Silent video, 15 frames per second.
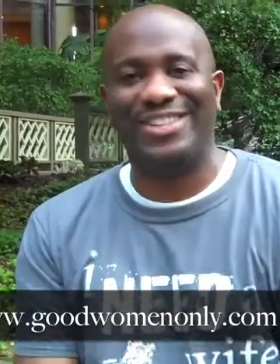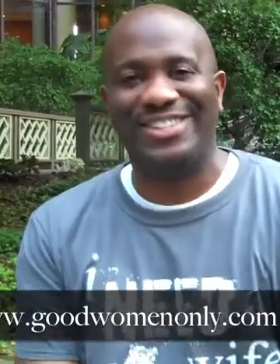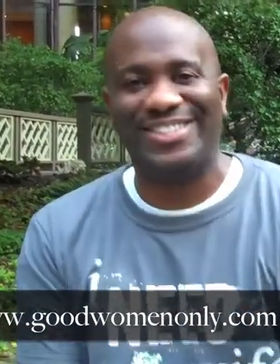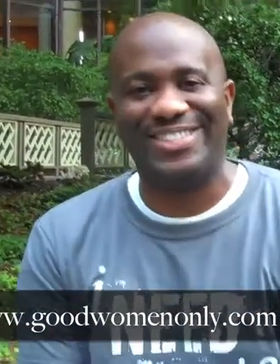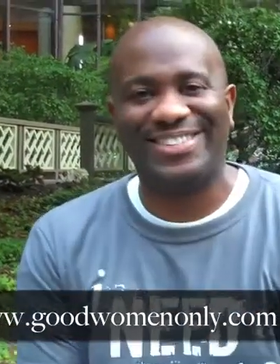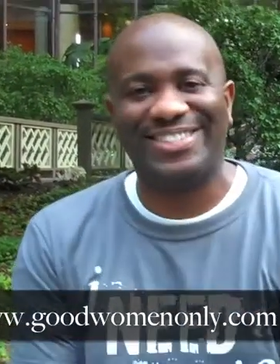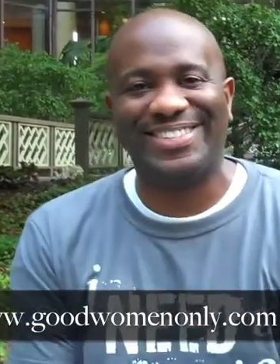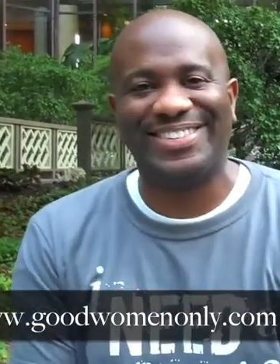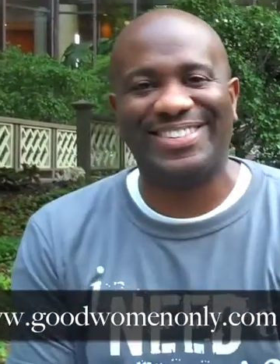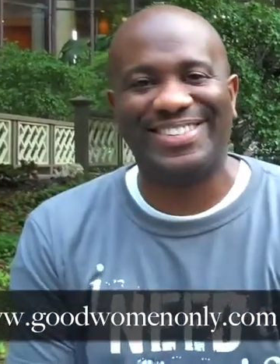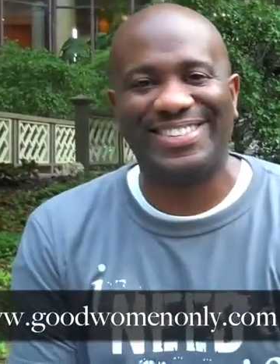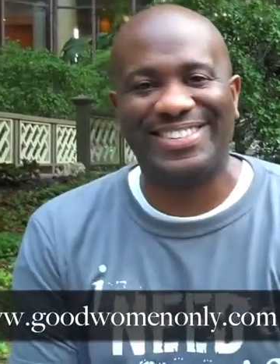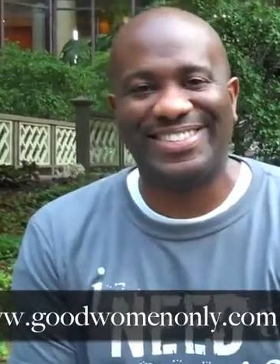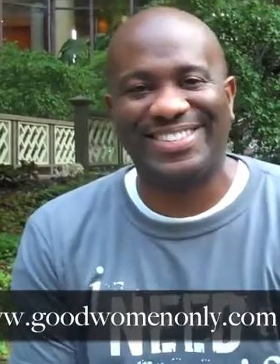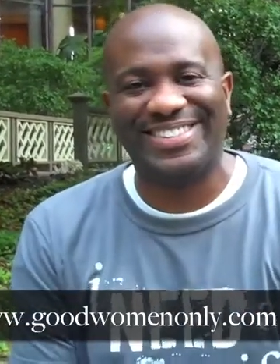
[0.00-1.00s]
All right, you
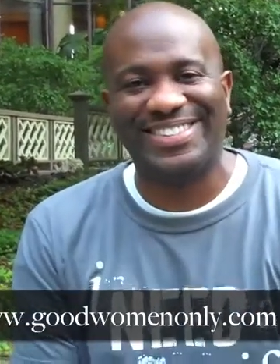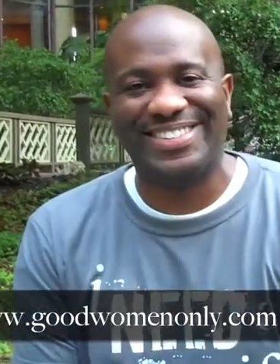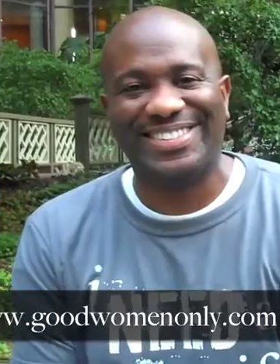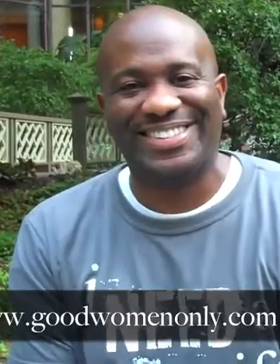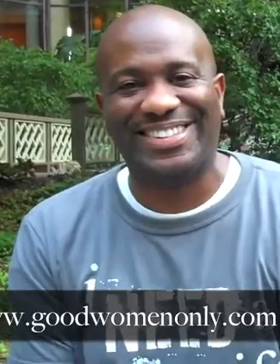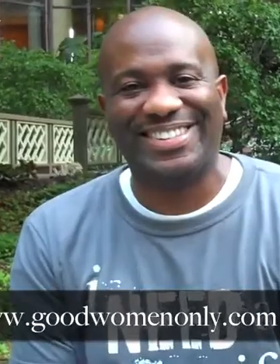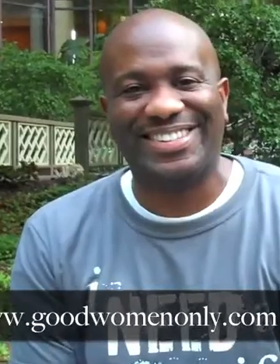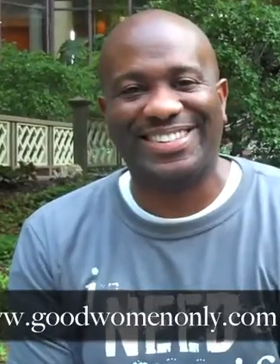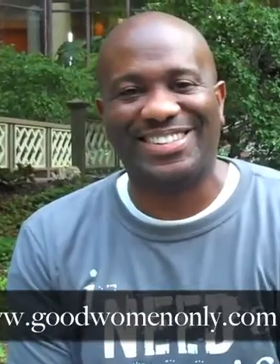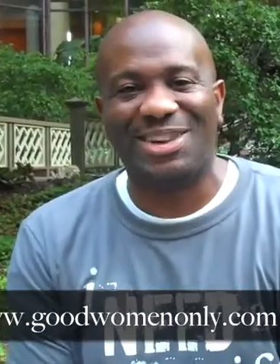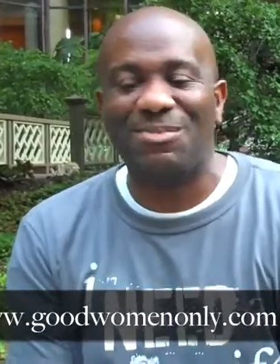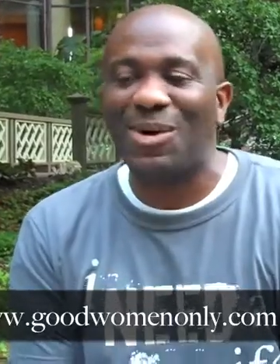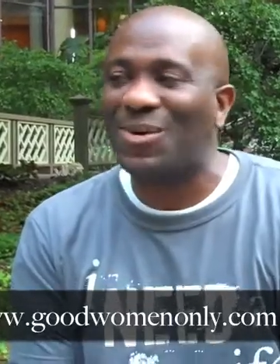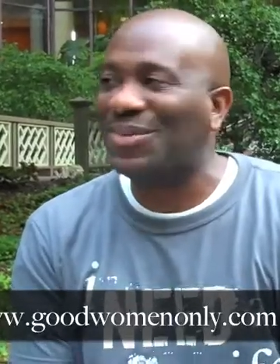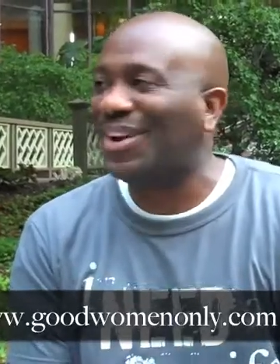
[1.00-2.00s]
better watch out
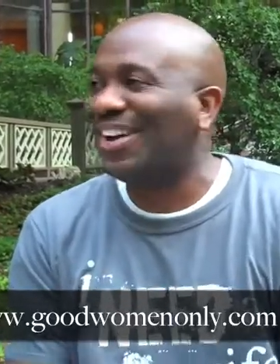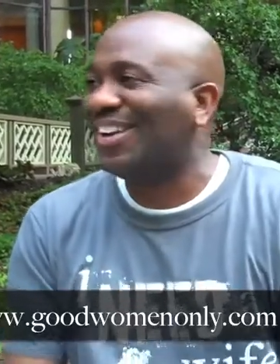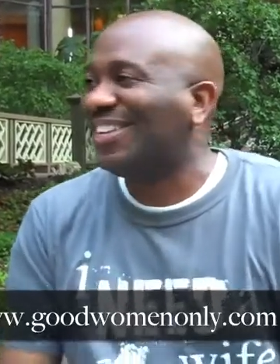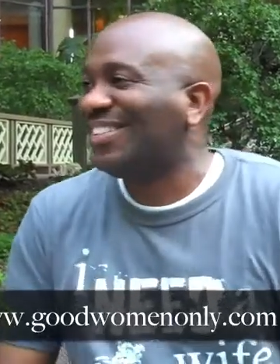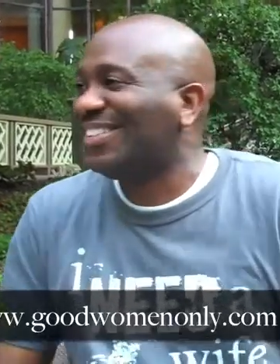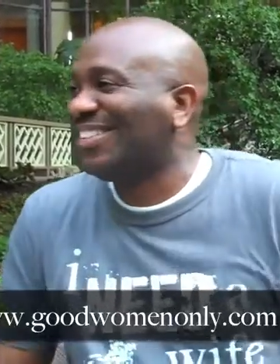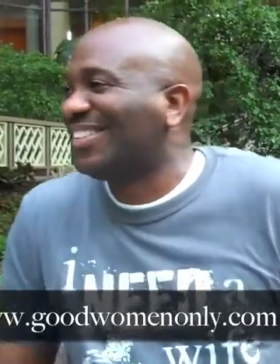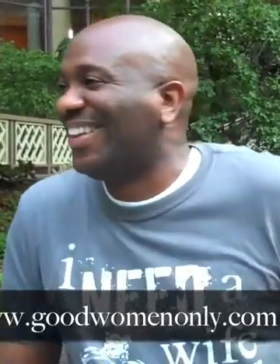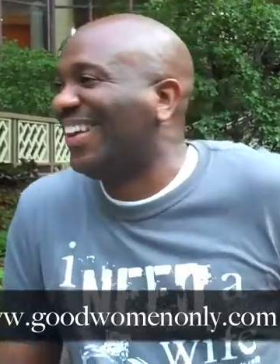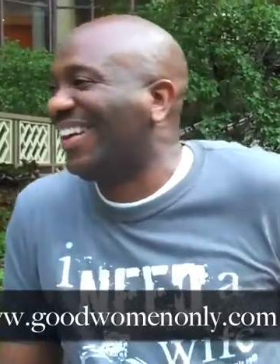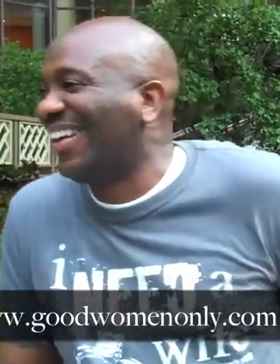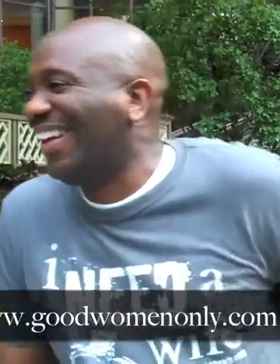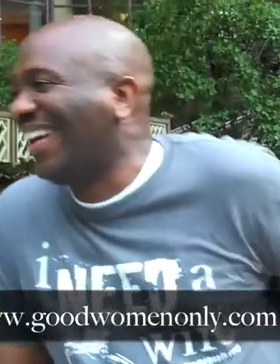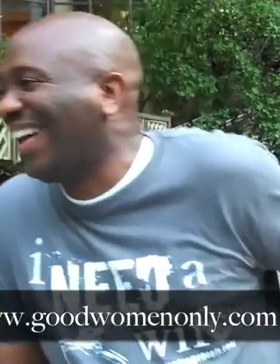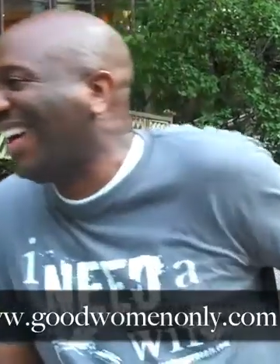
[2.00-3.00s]
there now, Jack
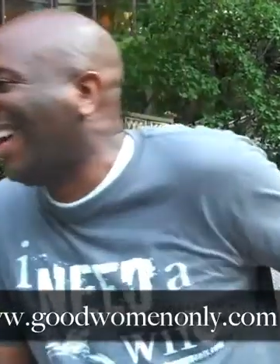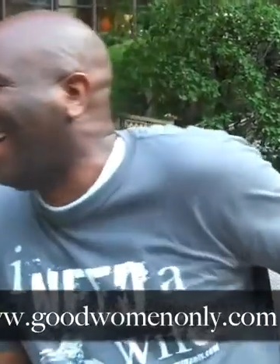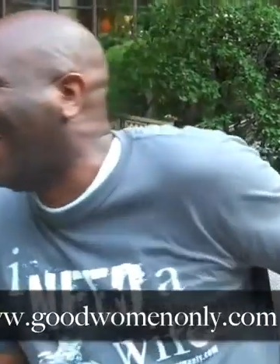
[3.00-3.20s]
Daniels.